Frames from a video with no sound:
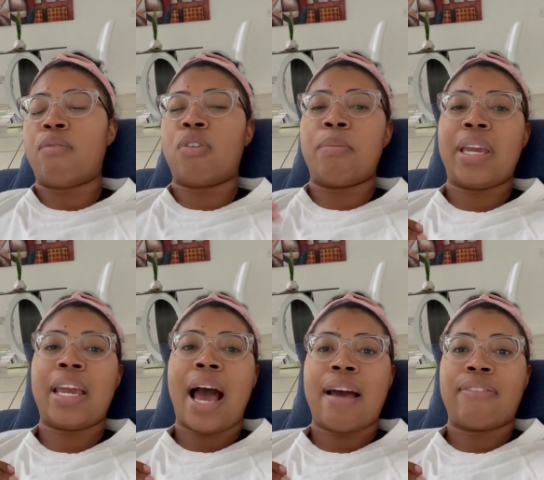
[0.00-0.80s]
for
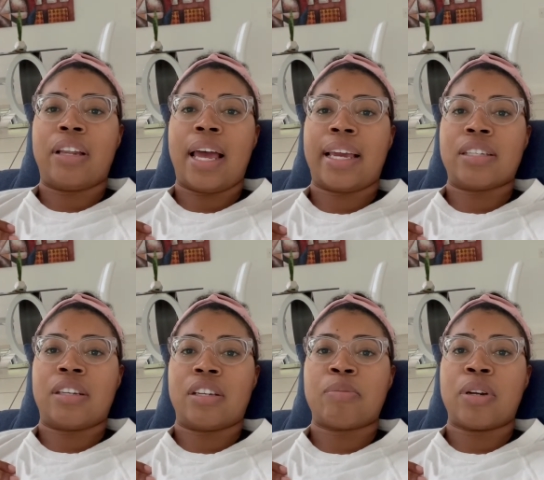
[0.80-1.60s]
me, I feel like it's
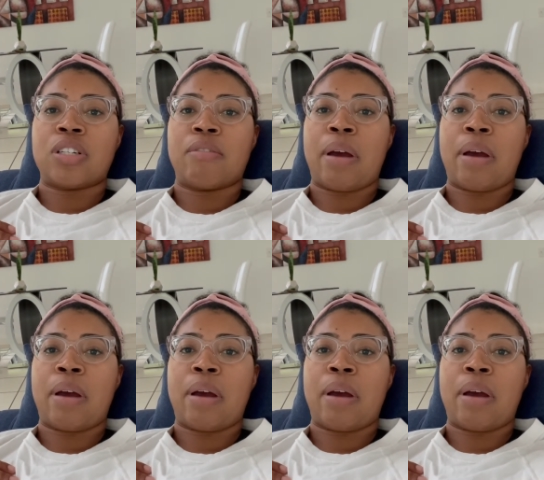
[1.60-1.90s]
an expression of my